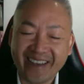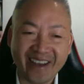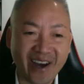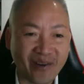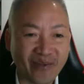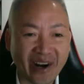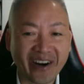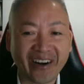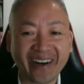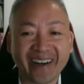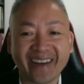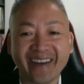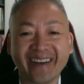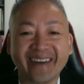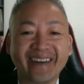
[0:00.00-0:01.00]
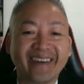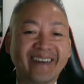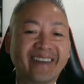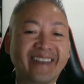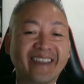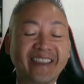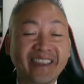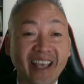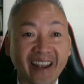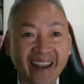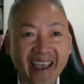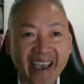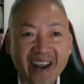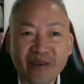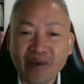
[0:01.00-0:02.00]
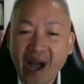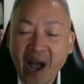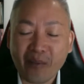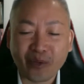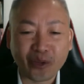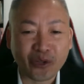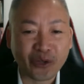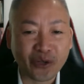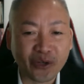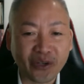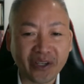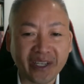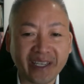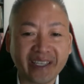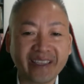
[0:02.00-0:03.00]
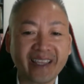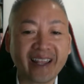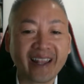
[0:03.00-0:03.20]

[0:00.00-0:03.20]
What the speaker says: America, the land of opportunity, the